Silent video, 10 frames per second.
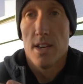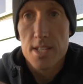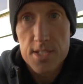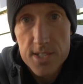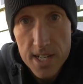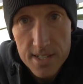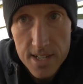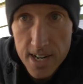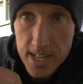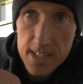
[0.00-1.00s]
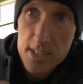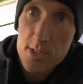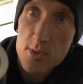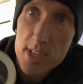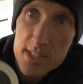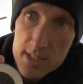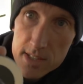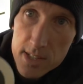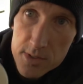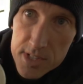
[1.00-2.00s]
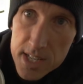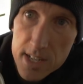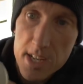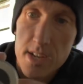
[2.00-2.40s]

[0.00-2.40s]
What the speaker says: This is exciting. So this little tin